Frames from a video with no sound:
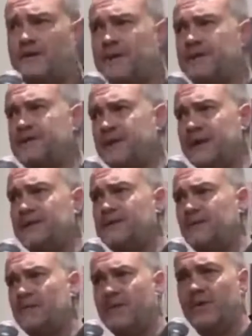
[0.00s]
these
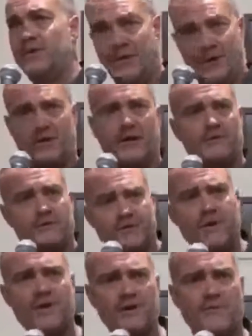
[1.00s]
things that we're not allowed to
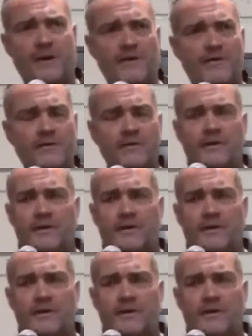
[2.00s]
talk about.